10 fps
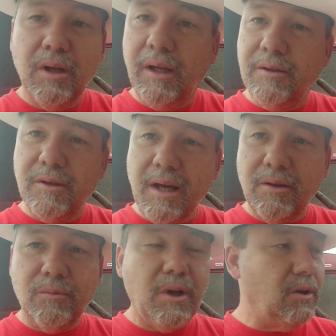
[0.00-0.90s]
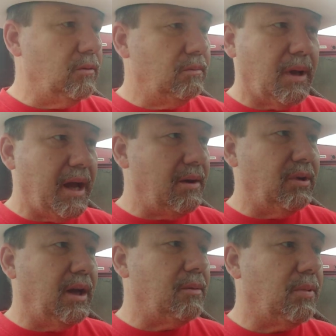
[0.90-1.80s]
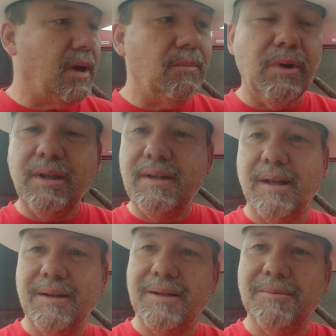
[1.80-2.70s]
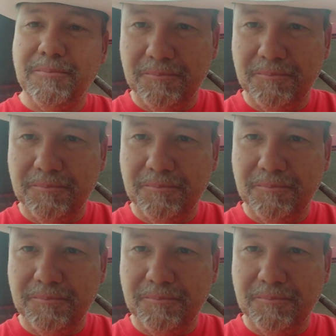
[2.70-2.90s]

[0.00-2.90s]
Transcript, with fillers: and you're down the road. I haven't had a problem with it since.